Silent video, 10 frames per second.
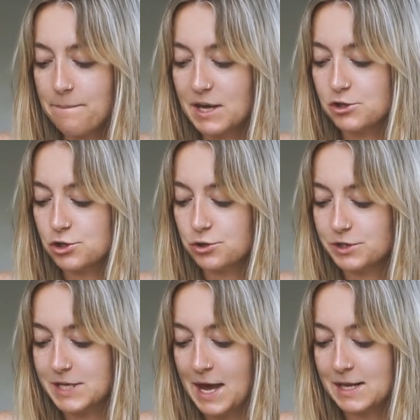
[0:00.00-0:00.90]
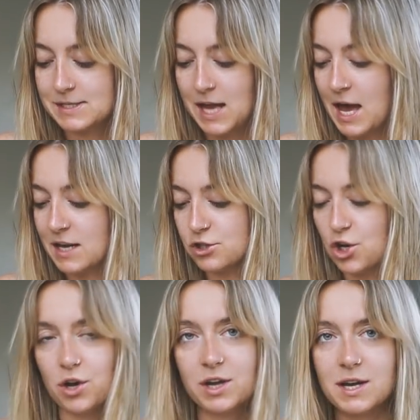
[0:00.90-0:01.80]
medjool, dates and
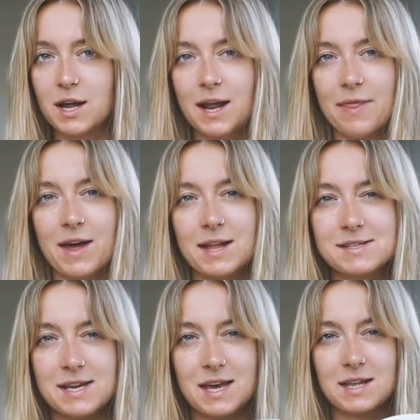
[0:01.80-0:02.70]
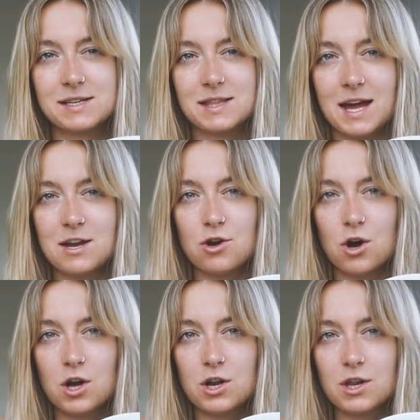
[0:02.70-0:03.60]
coconut, and that's it. They're
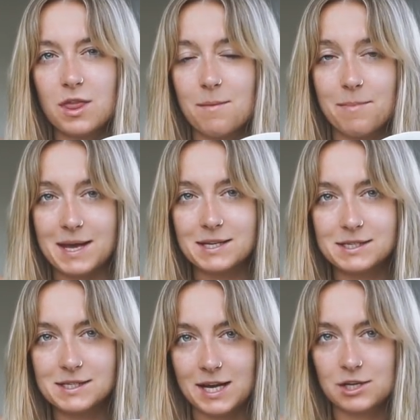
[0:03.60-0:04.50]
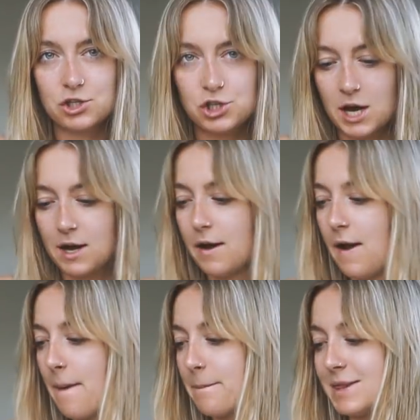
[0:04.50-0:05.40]
not the best texture,
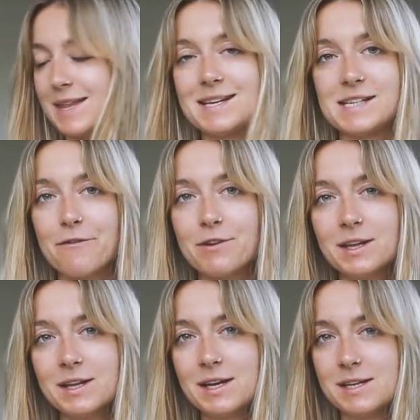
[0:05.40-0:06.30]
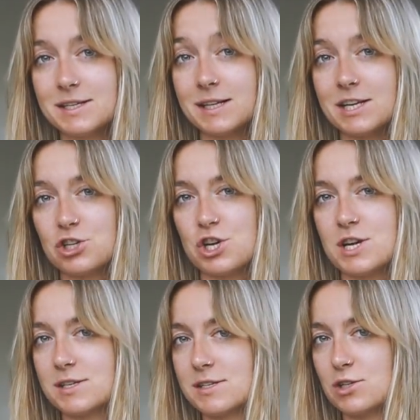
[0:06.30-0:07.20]
but they're definitely
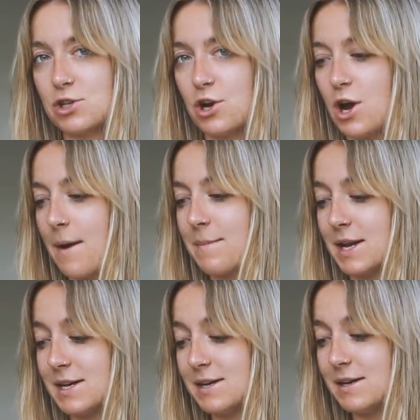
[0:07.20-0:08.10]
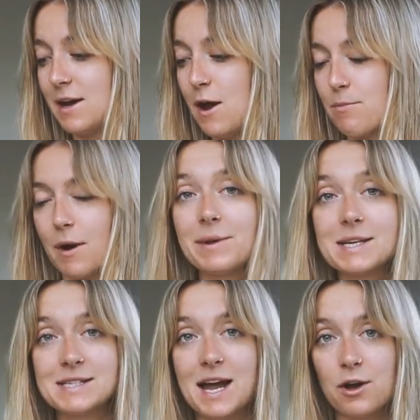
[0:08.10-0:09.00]
delicious. So I'm gonna probably
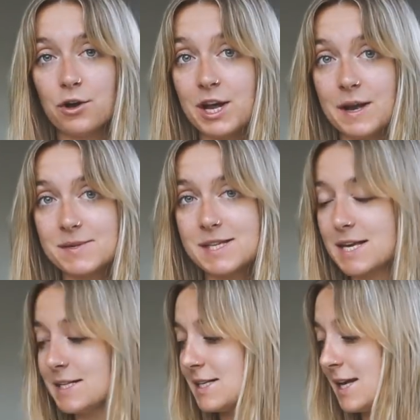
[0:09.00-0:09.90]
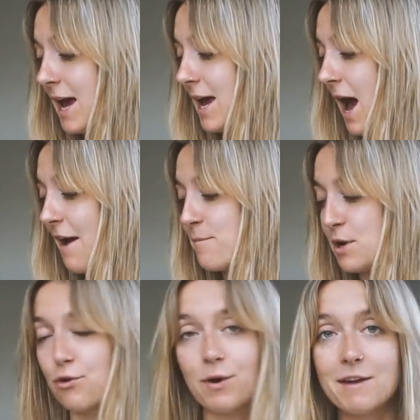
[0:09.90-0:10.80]
snack on heaps of these today. I've
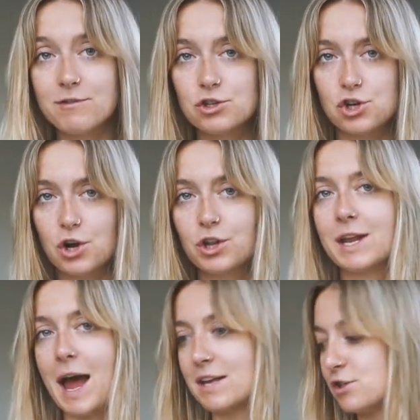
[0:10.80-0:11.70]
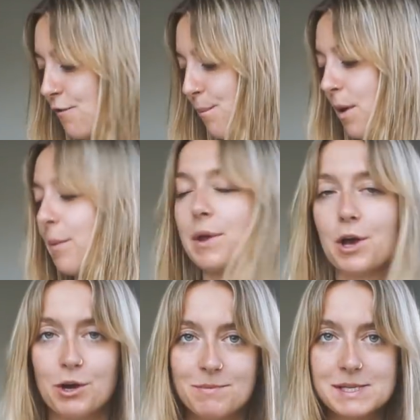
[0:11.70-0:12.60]
been craving chocolate, as you've probably
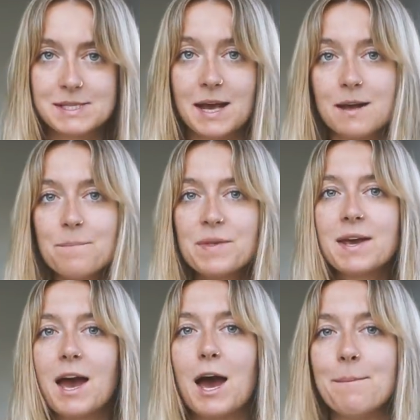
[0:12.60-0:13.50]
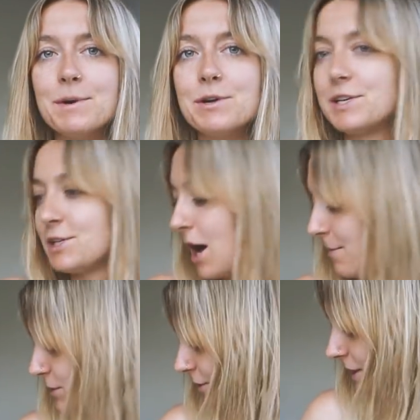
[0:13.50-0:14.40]
heard me say a million
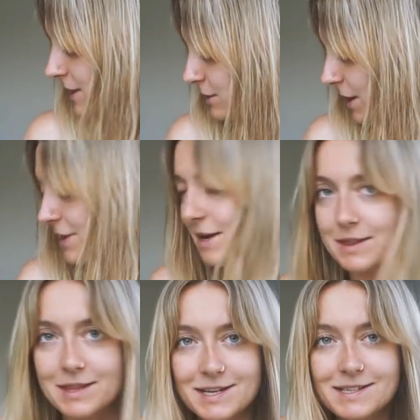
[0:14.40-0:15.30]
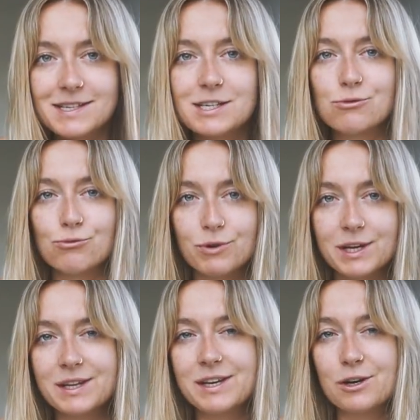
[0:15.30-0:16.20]
times already. So I think this is
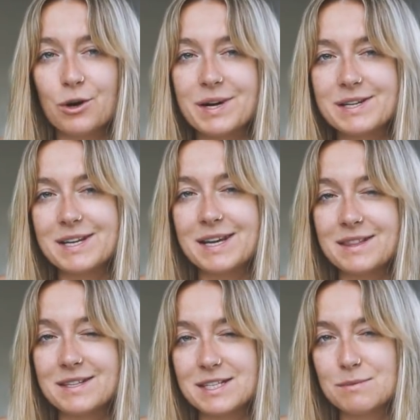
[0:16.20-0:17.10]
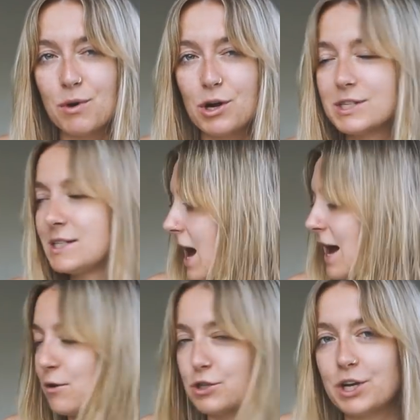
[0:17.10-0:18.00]
really going to hit the spot.
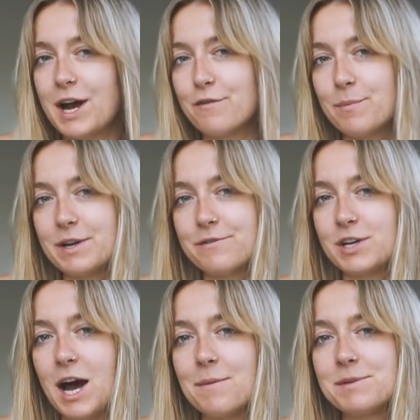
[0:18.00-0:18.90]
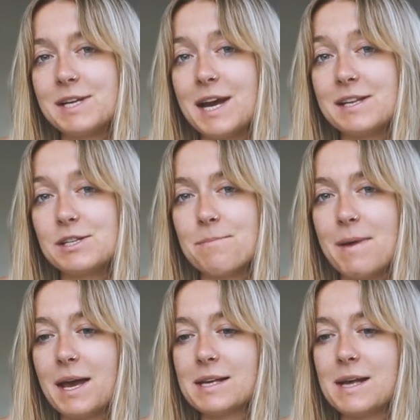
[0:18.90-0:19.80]
I also have a bit of time today to
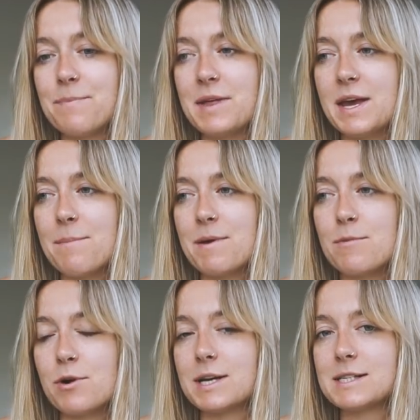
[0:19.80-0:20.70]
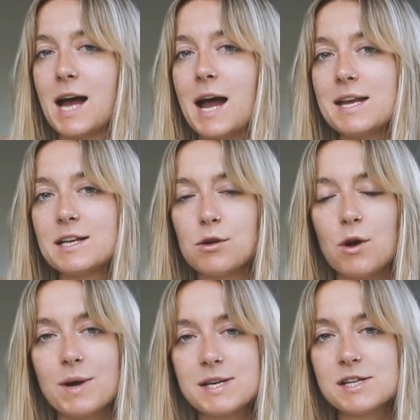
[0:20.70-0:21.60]
make something a bit more exciting. So I
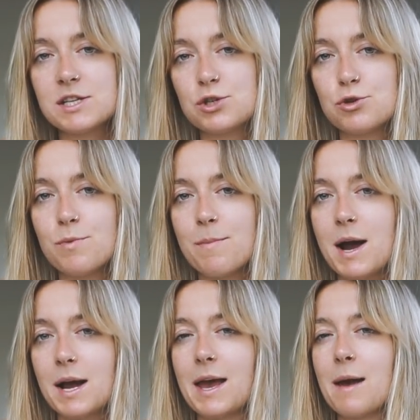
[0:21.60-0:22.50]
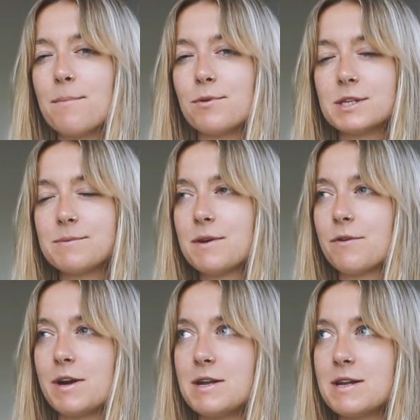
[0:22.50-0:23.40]
went to the supermarket and bought some
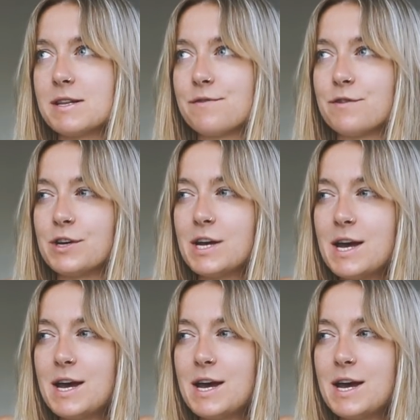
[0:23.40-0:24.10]
ingredients for